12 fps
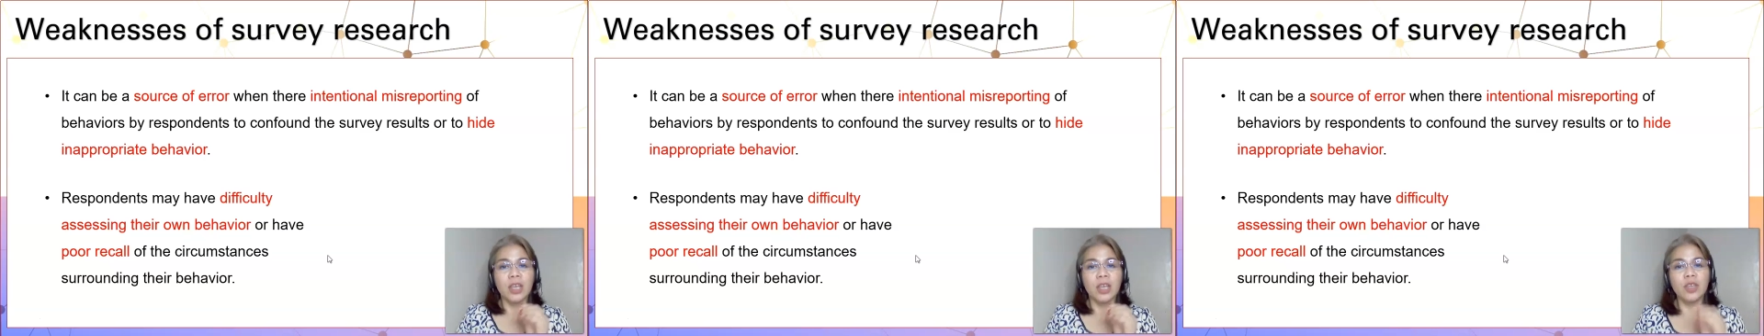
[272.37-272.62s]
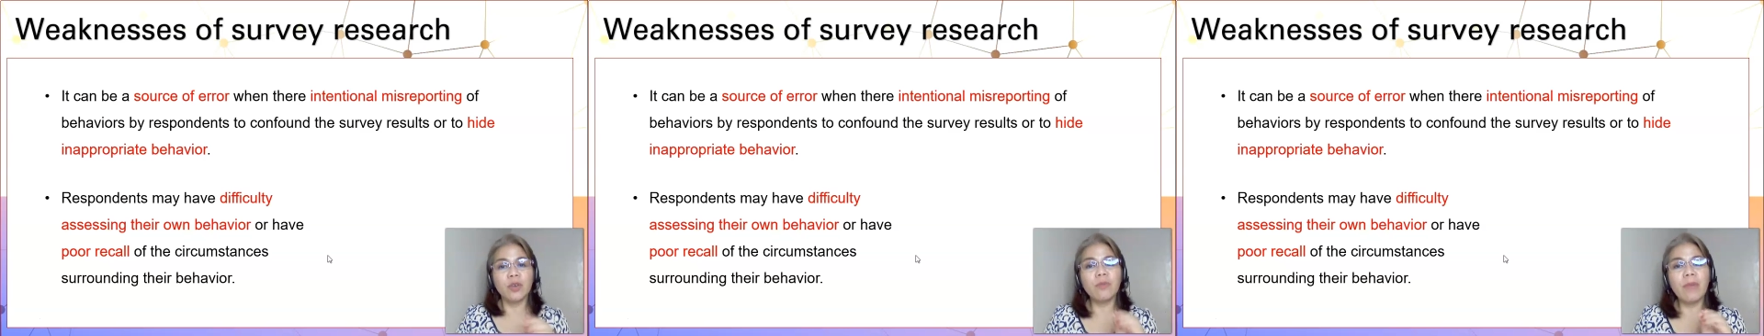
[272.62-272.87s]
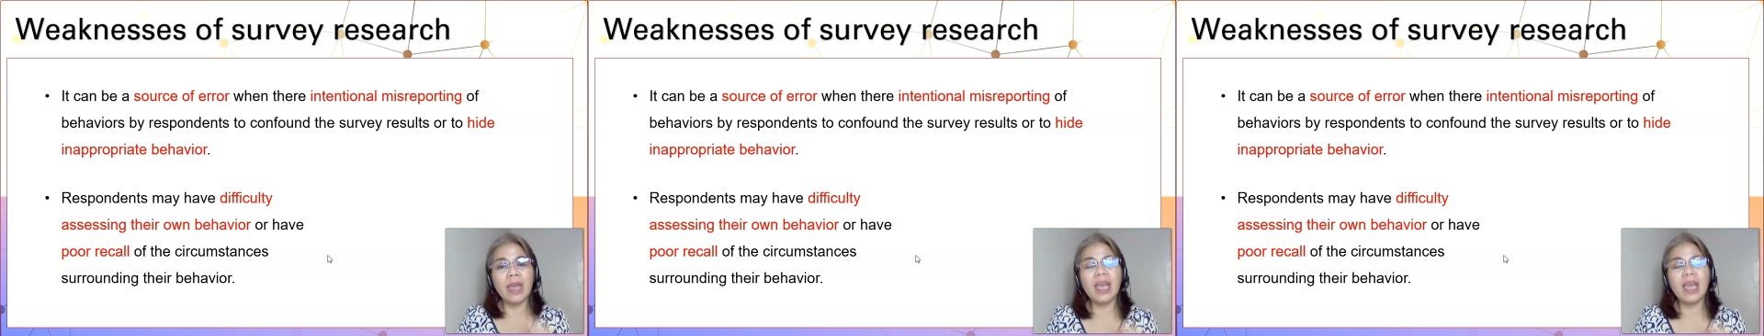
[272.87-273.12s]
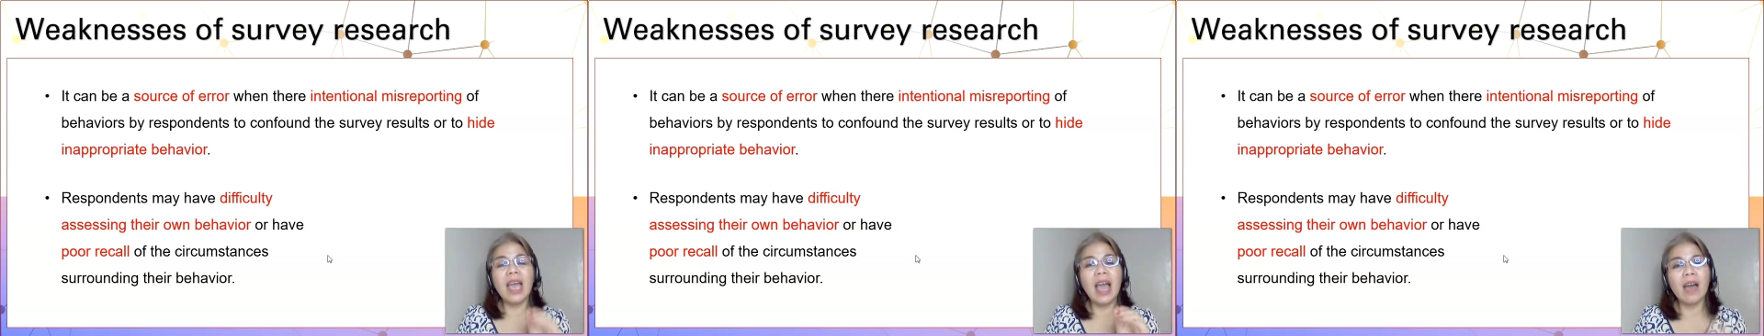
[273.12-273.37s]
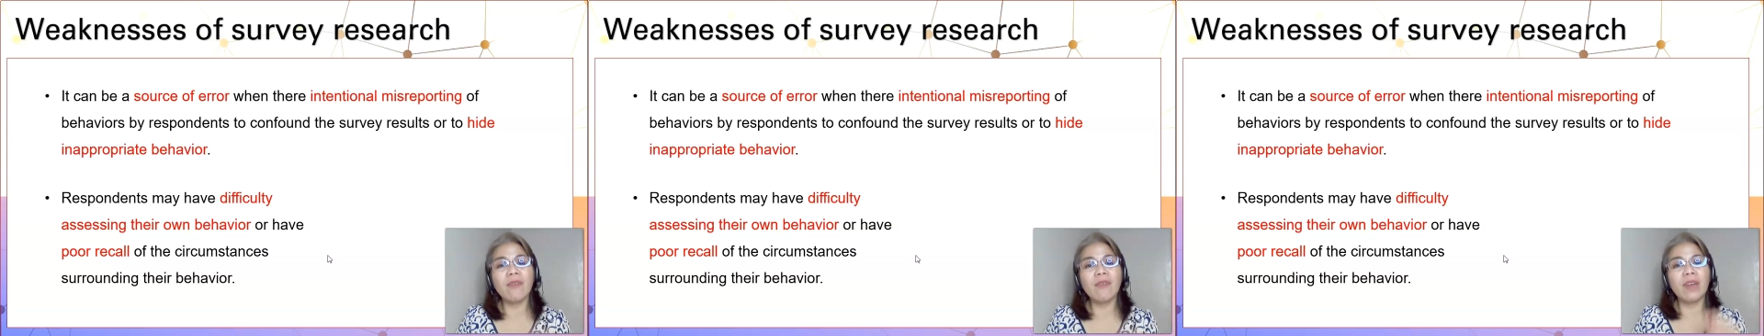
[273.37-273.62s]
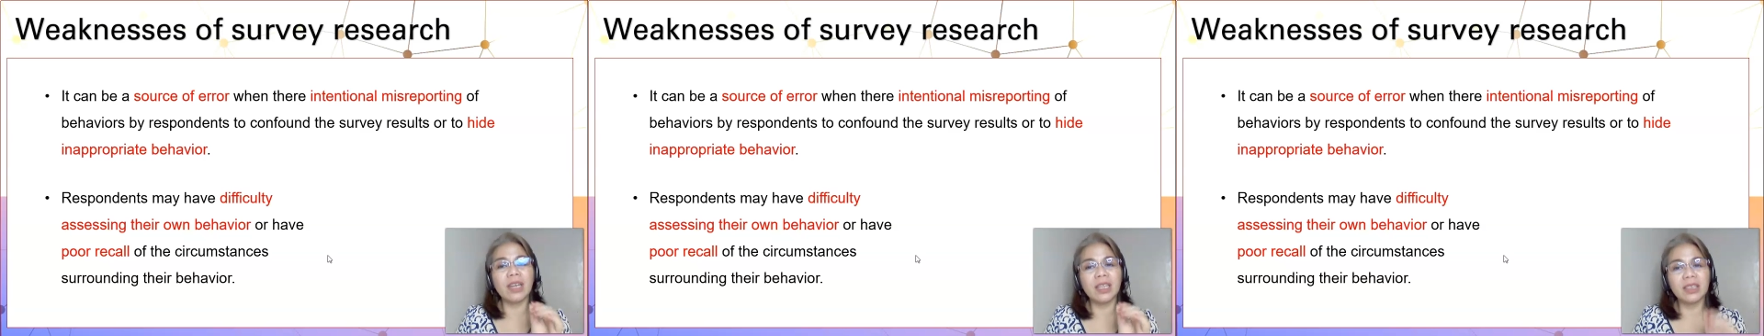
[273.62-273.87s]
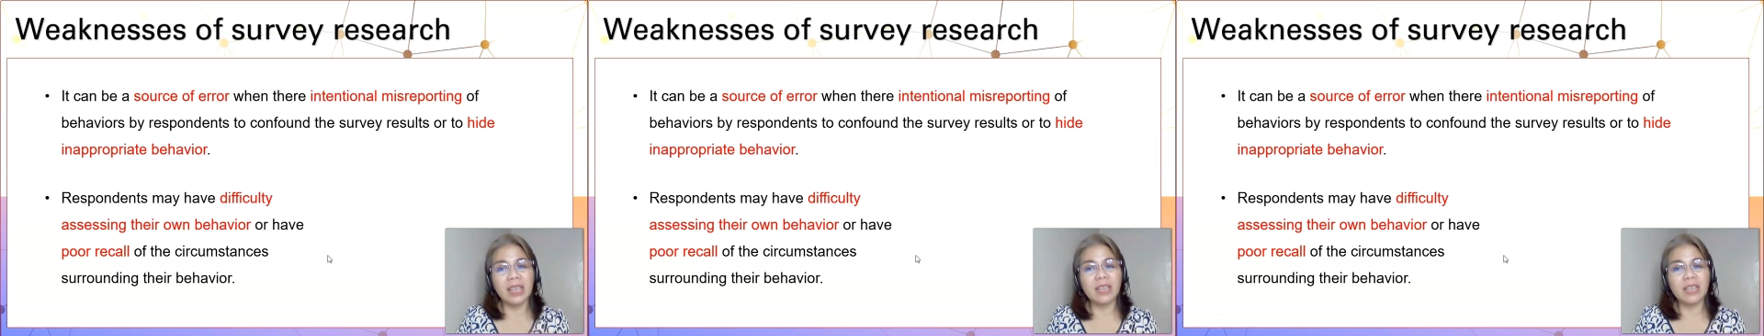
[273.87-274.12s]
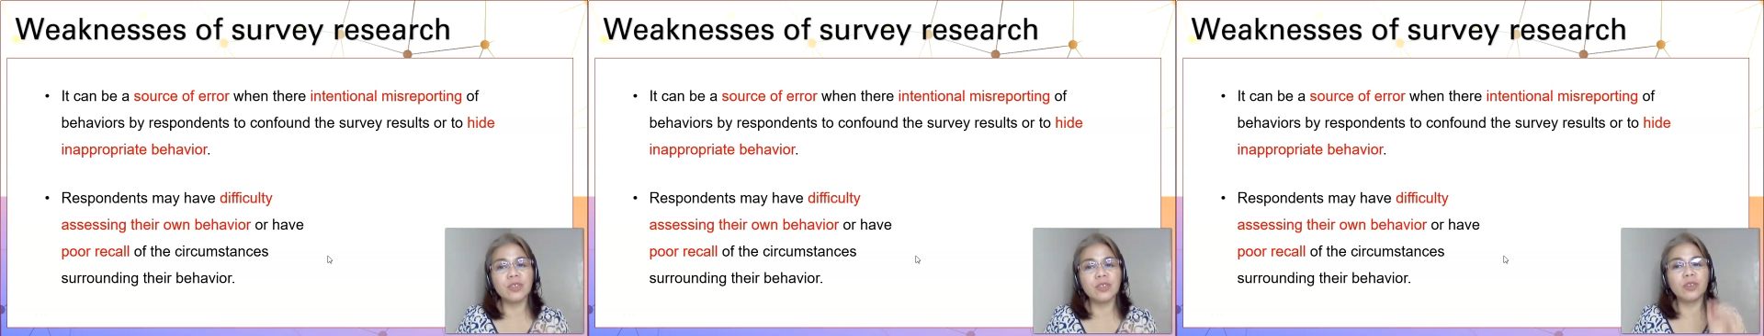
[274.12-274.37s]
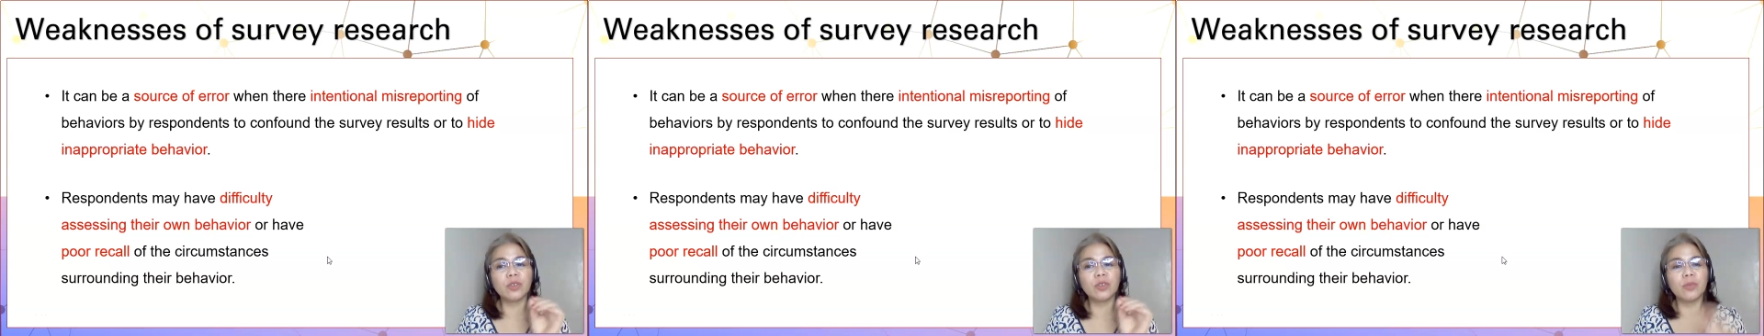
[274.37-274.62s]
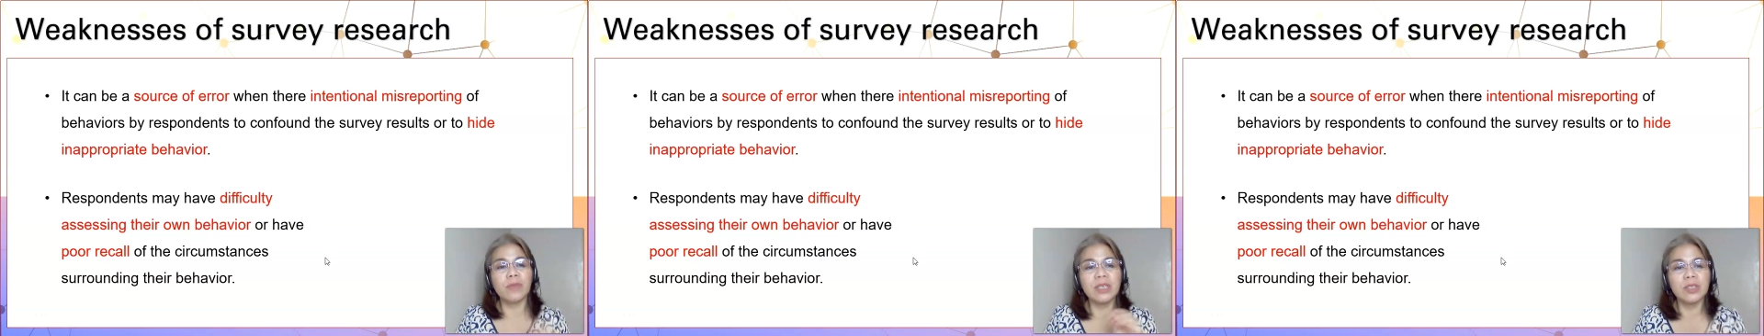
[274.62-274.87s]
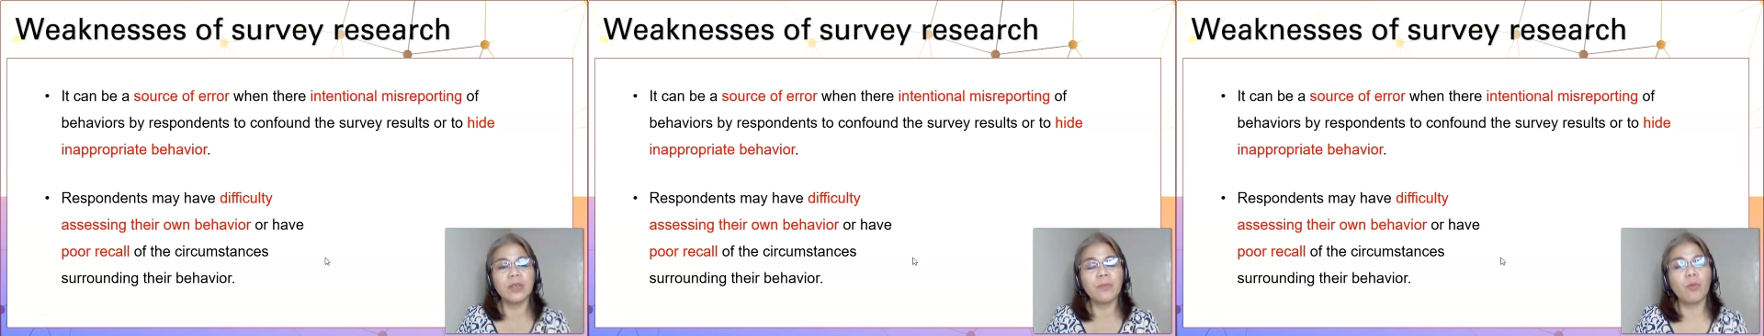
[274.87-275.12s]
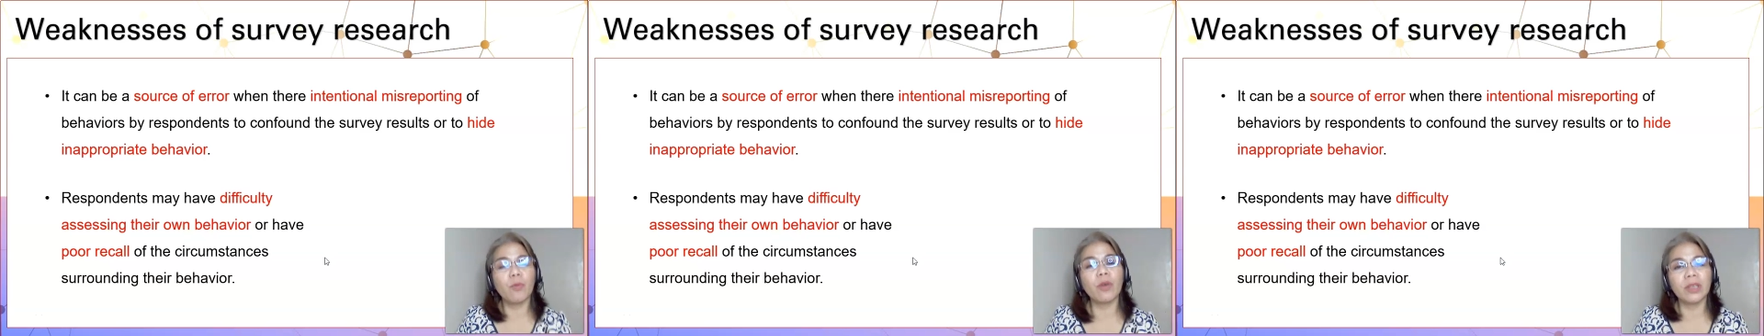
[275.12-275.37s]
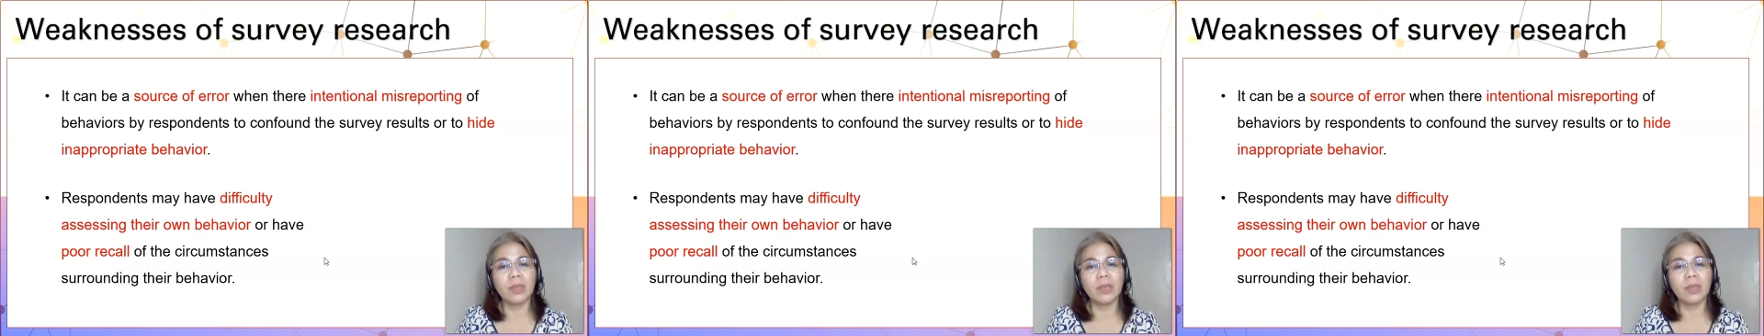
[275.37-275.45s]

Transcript: you may have an intention to misreport